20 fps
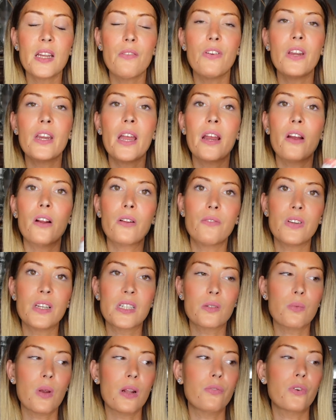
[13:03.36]
I think I got
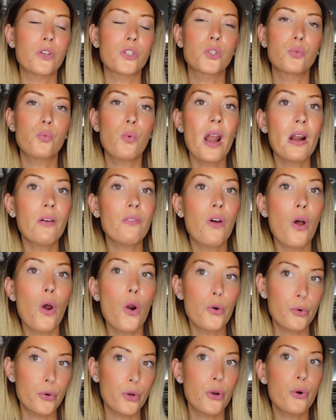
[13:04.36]
this one for 12
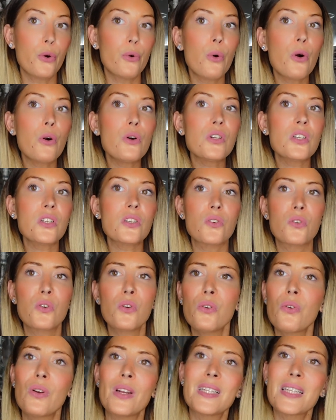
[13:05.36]
euros. So,
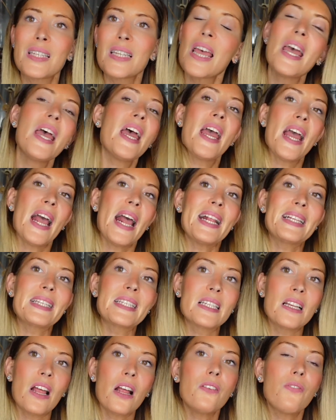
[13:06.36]
you know, it's
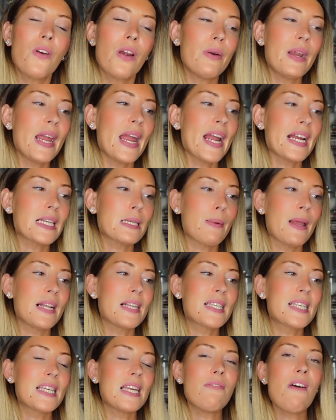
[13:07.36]
not very
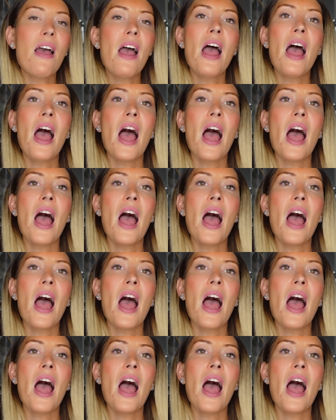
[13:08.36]
expensive.